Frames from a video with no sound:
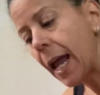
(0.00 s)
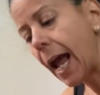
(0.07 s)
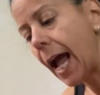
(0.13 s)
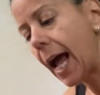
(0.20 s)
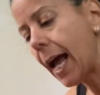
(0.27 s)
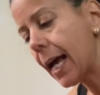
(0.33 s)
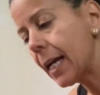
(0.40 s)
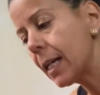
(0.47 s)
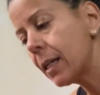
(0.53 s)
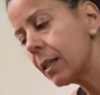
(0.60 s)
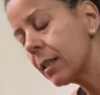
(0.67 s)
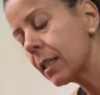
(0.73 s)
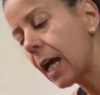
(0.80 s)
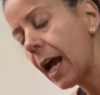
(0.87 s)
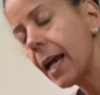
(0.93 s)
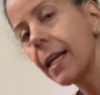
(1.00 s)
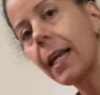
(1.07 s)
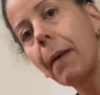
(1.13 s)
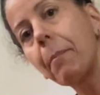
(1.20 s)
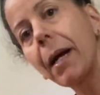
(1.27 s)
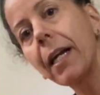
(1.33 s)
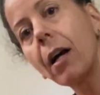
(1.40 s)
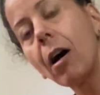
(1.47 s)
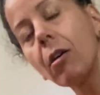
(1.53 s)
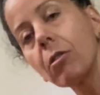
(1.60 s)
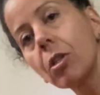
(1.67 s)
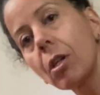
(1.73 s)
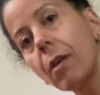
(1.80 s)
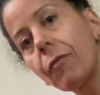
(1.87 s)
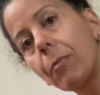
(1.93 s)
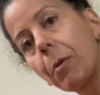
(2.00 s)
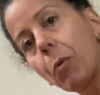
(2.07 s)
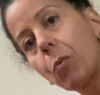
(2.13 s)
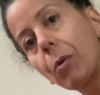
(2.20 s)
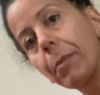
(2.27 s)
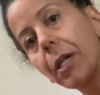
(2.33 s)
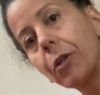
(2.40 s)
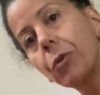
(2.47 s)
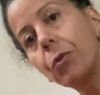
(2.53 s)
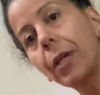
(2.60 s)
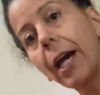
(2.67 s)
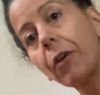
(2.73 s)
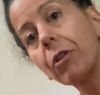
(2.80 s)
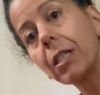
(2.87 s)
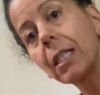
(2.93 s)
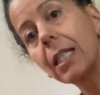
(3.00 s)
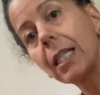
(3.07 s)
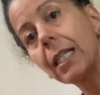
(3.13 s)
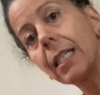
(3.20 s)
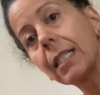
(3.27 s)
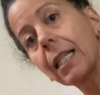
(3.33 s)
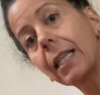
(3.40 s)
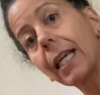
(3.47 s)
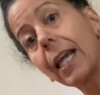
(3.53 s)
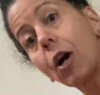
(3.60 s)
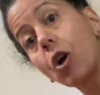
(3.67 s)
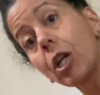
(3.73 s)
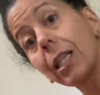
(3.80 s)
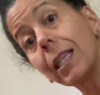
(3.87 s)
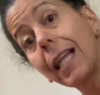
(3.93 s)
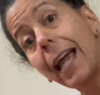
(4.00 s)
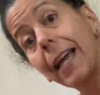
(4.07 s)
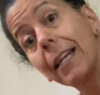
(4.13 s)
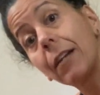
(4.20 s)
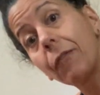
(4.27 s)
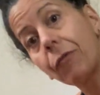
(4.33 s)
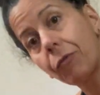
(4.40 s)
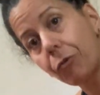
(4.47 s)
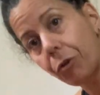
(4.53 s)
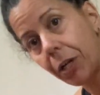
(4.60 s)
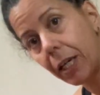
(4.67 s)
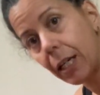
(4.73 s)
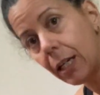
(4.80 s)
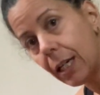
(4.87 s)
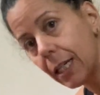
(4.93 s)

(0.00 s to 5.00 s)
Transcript: And I get my Kansa from a woman who guarantees that they are lead free,